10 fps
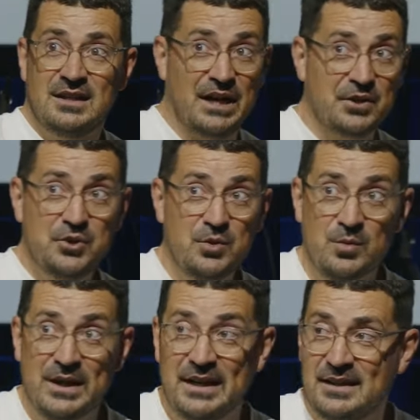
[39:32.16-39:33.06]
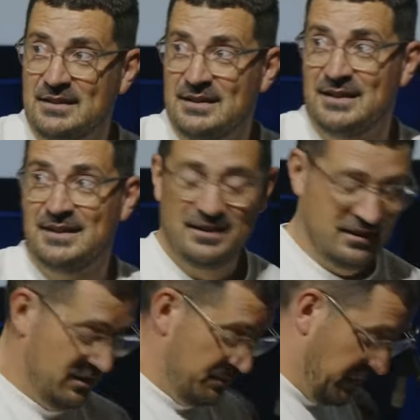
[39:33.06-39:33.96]
I don't know when,
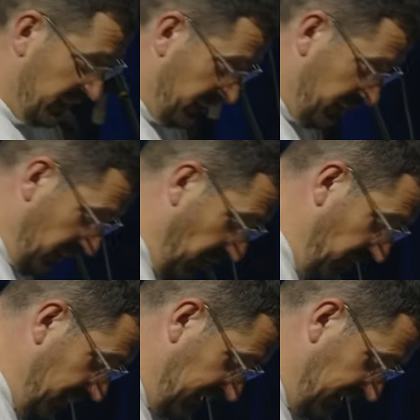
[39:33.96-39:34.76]
but slowly